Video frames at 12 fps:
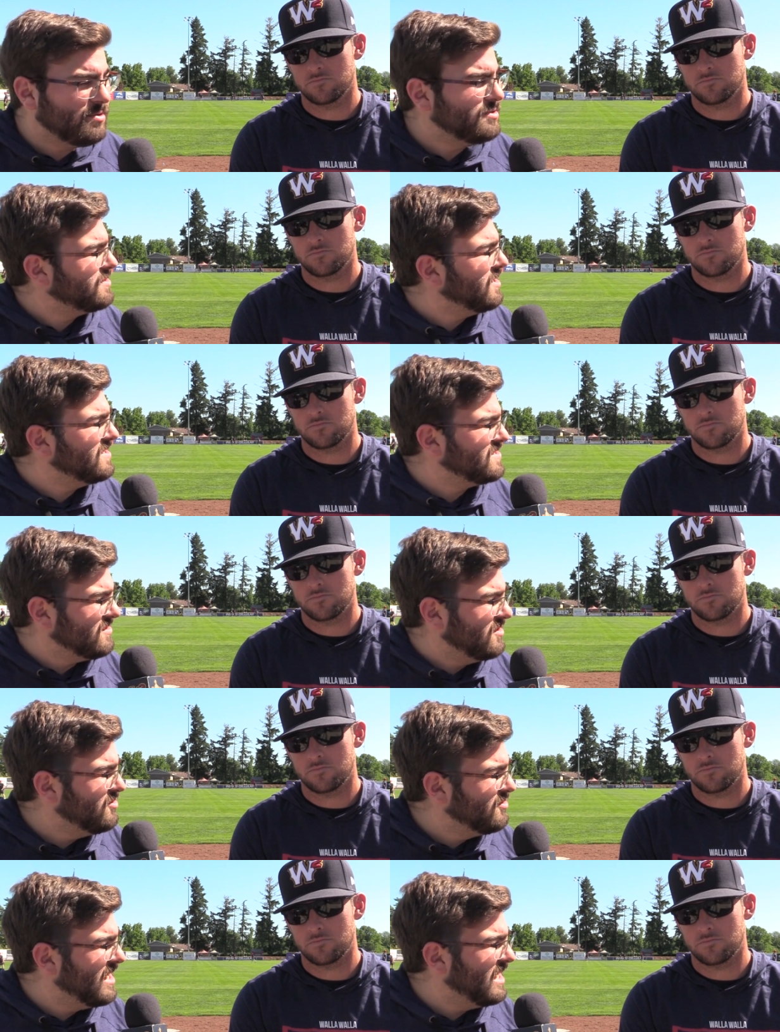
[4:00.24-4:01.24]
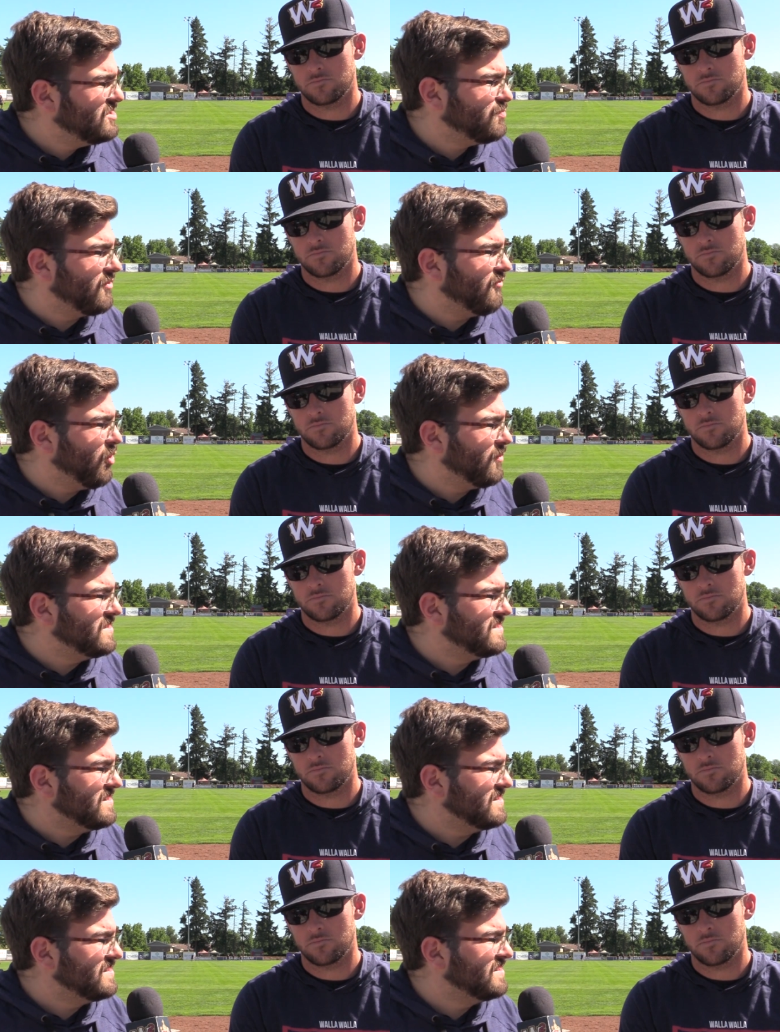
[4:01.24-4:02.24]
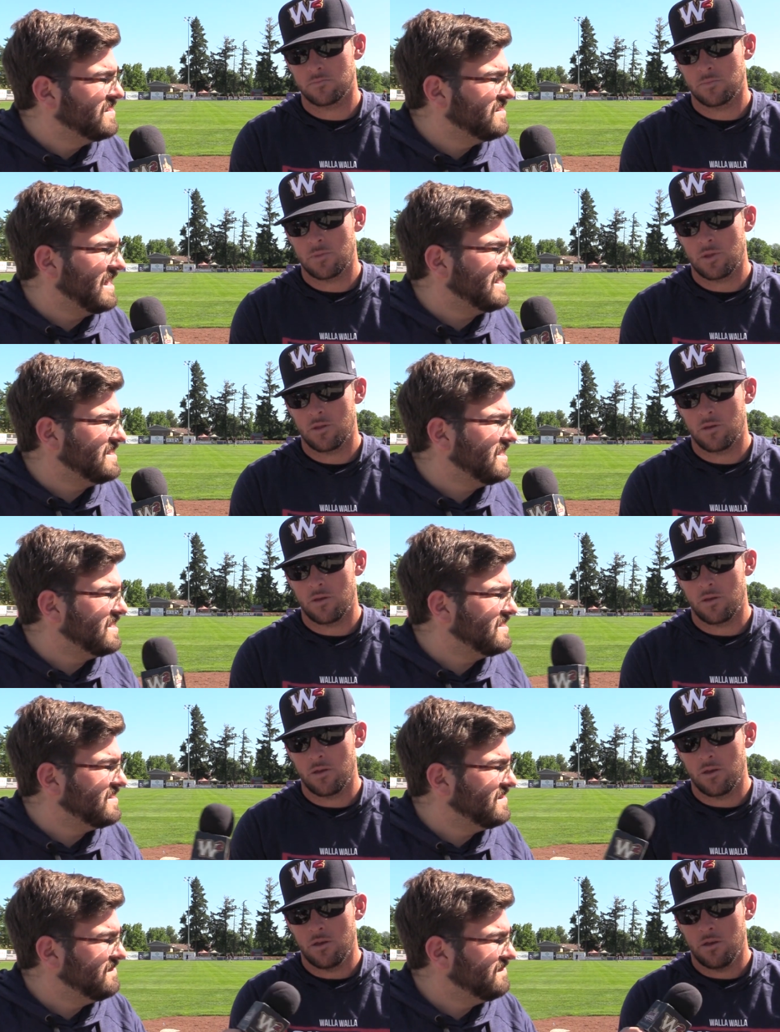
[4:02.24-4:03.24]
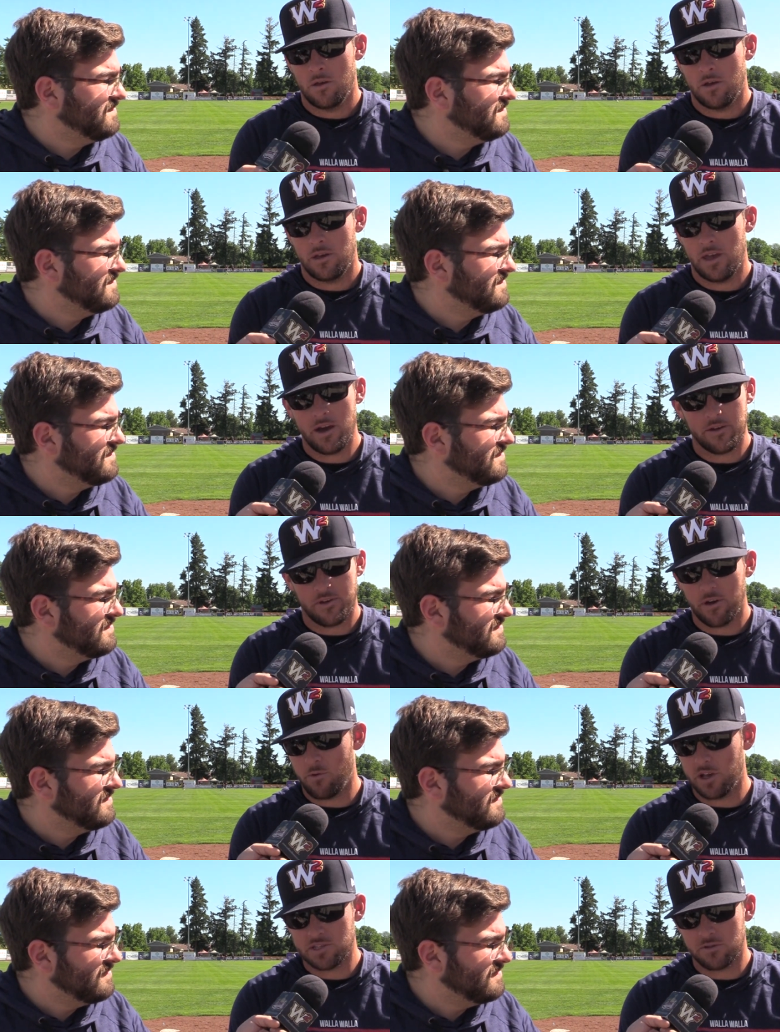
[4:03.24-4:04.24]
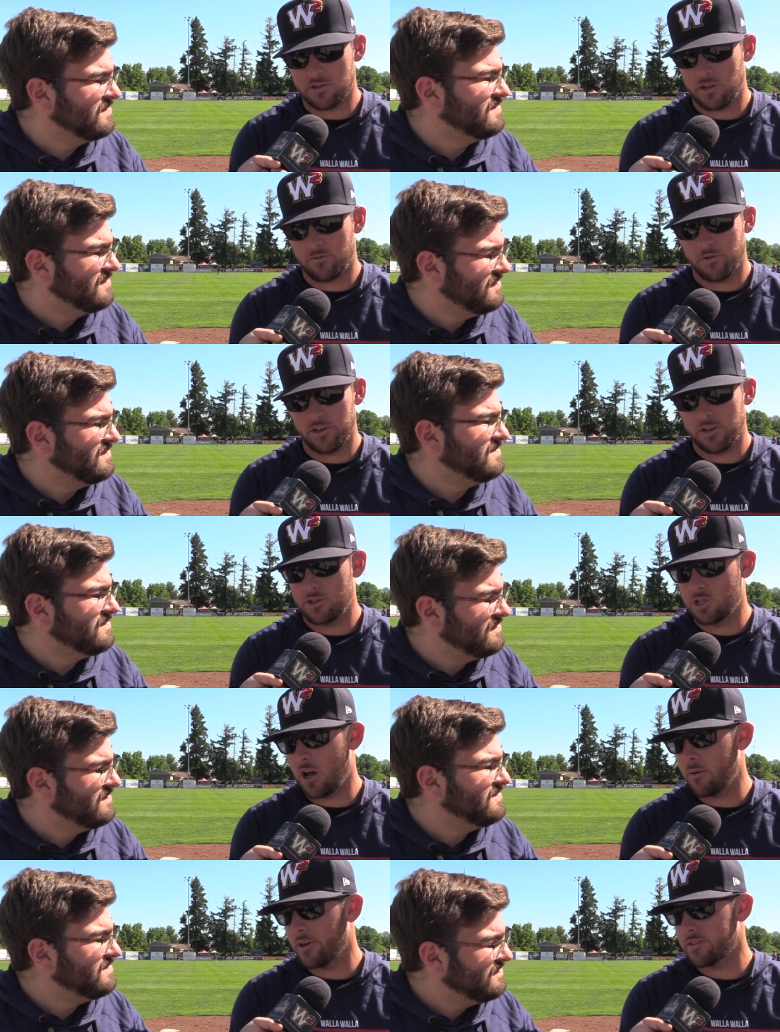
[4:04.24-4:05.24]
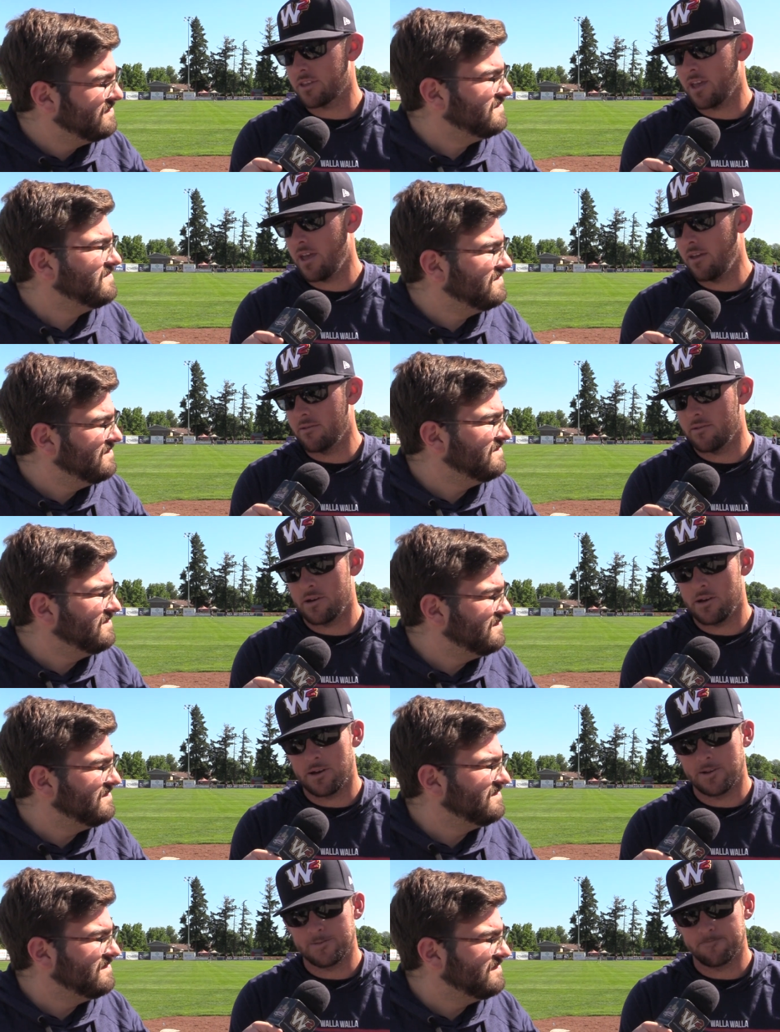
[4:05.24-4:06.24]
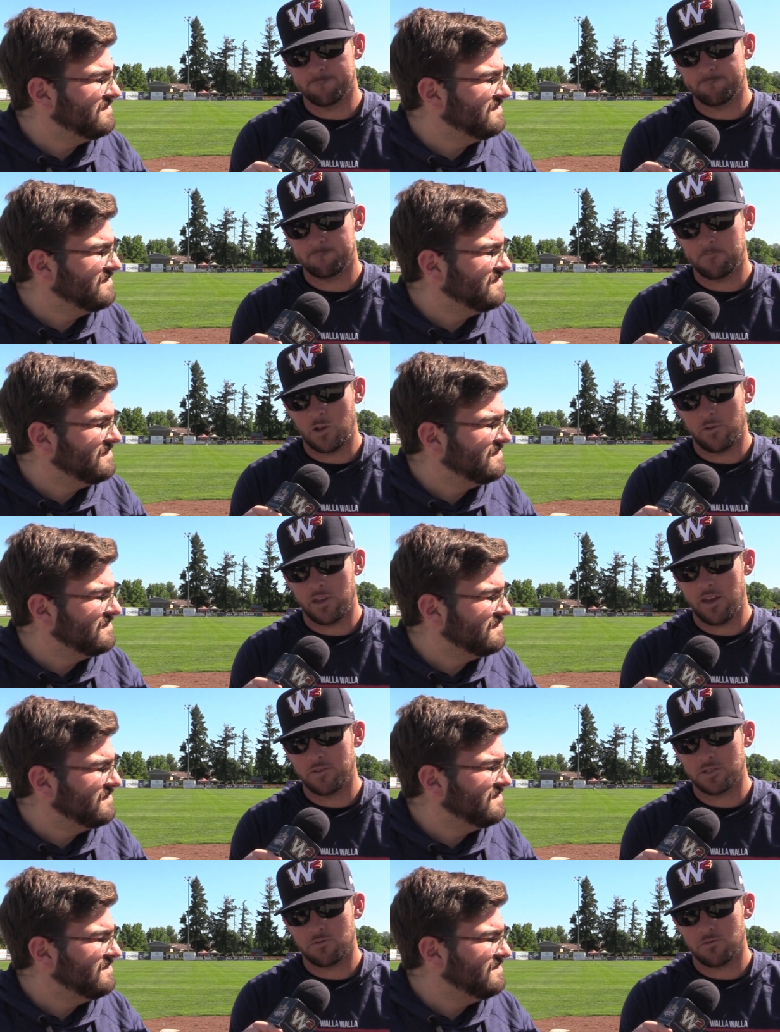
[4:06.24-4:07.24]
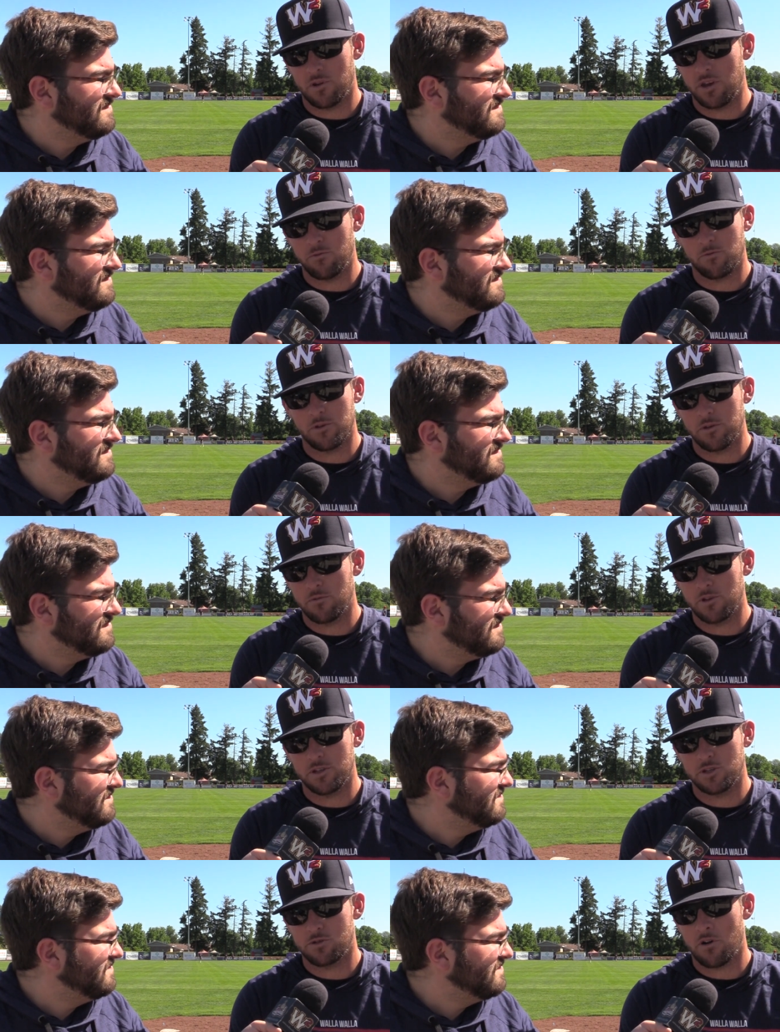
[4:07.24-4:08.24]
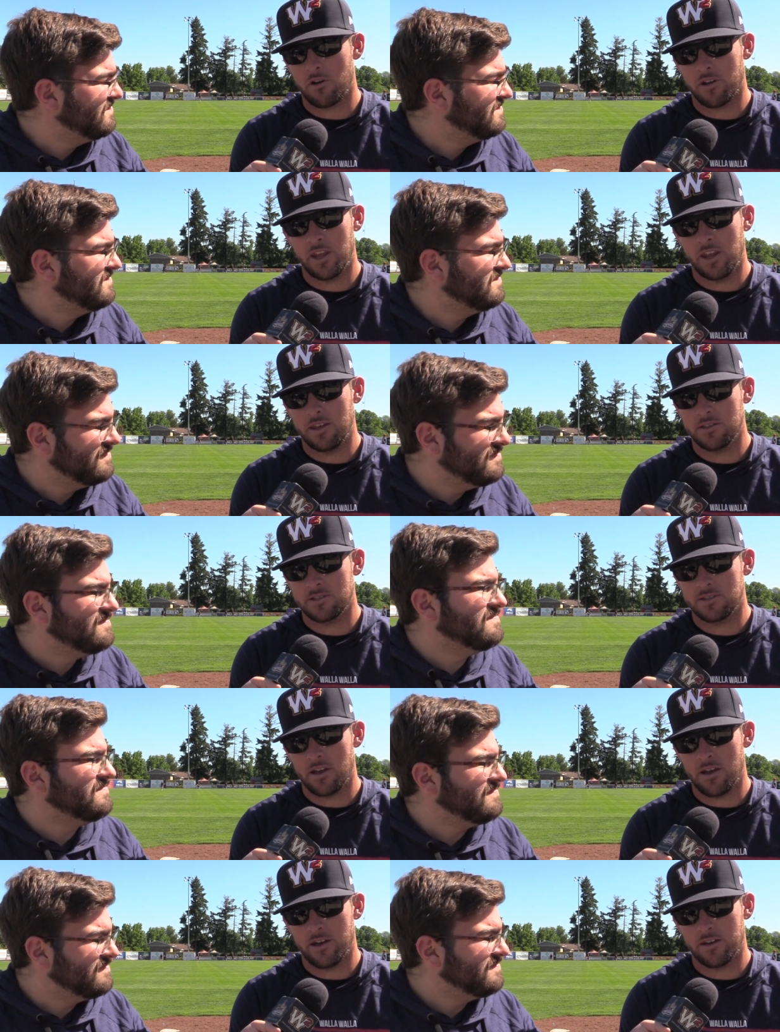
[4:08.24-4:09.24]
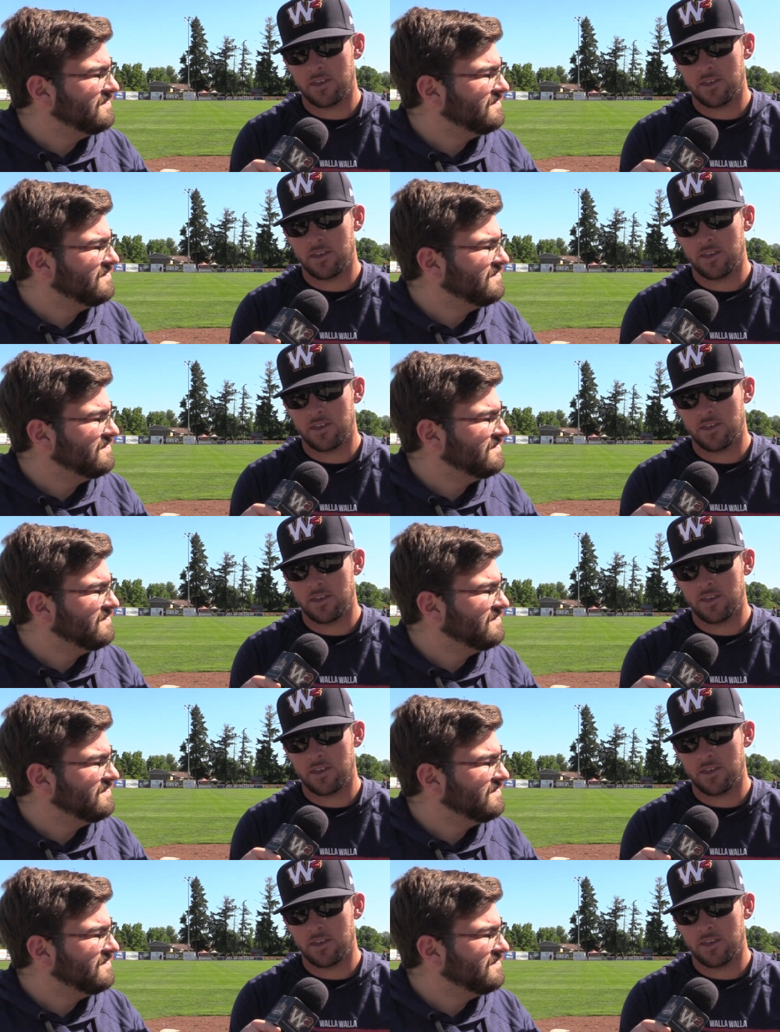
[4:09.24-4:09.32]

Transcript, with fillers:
Speaker 1: are your thoughts on the new guys' performances last night?
Speaker 2: Yeah, I thought Wessels did a really good job out the gate. Um, you know, gave us three really, really strong innings. Uh,